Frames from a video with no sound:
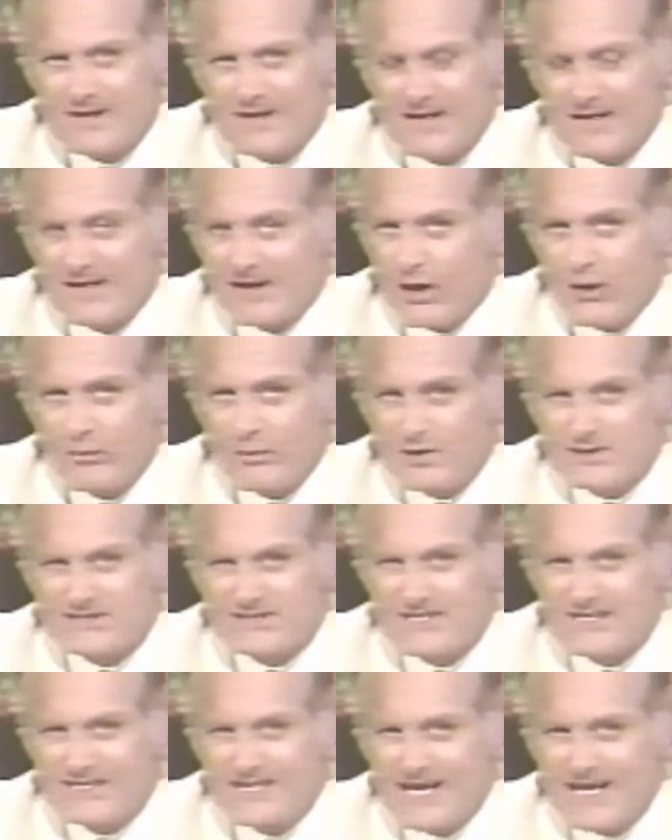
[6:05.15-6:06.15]
And almost
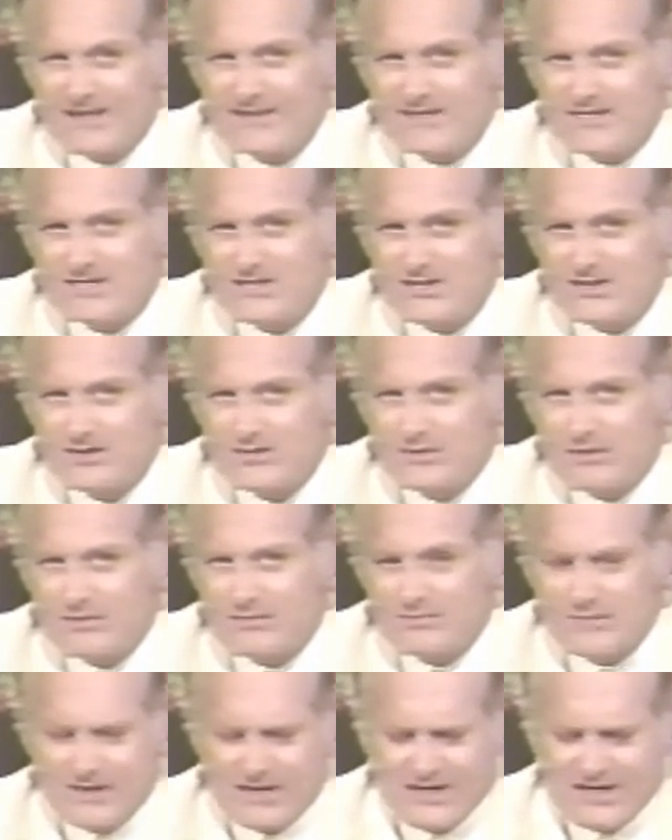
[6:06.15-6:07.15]
the day that you do them,
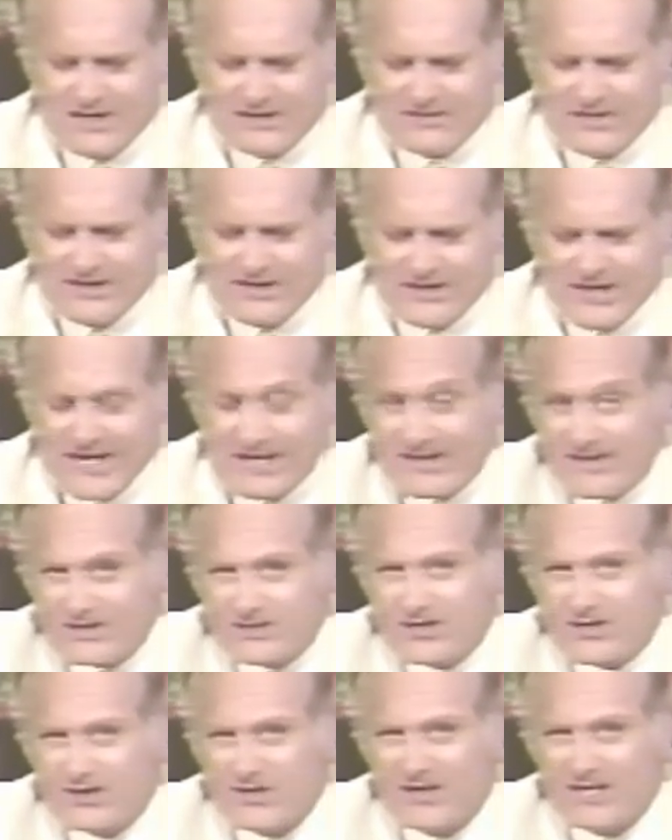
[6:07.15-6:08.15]
the day that
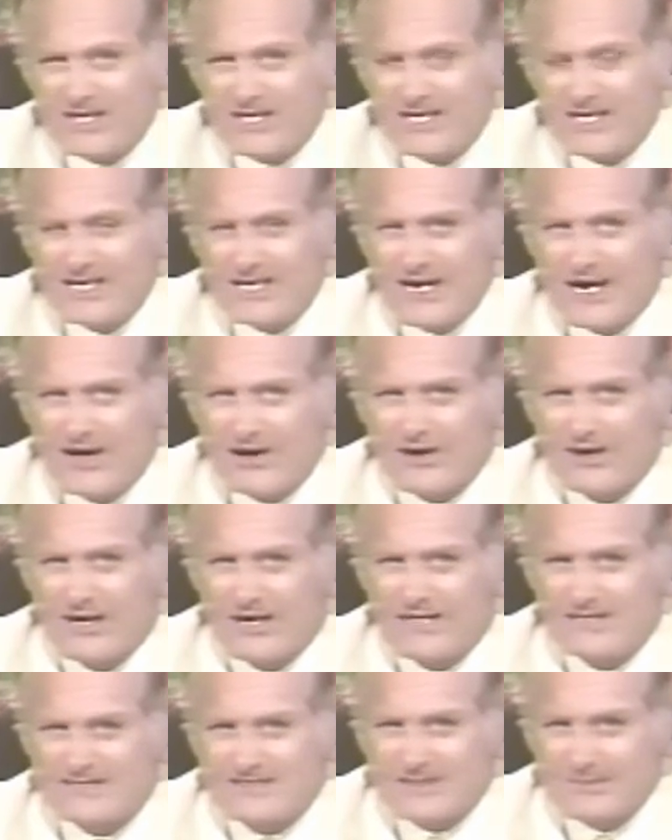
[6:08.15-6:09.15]
you're going to get haircuts,